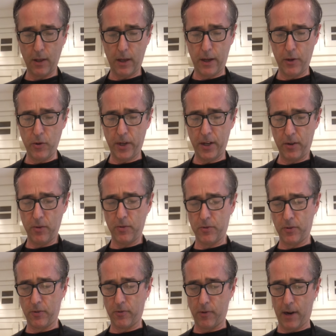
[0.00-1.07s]
And you can
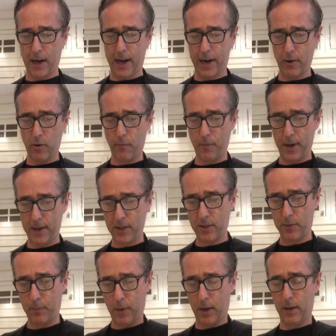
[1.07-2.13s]
use dried or
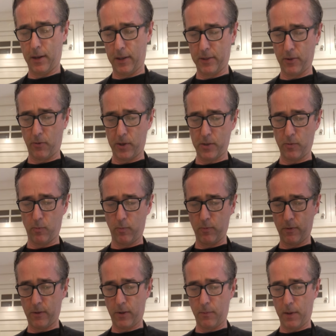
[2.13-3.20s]
minced, but it's always,
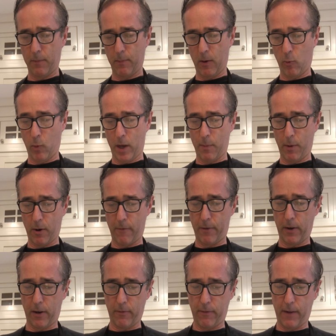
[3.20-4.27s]
to me, way better if
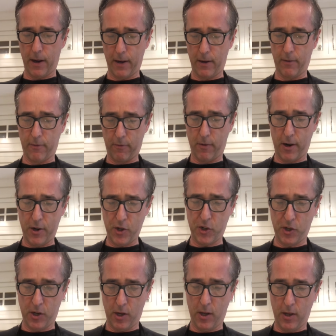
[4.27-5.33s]
you can find it
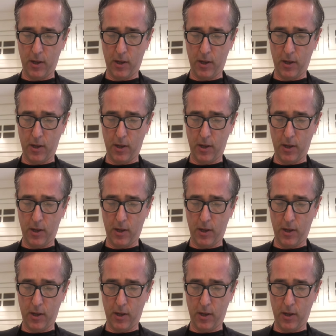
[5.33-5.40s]
fresh.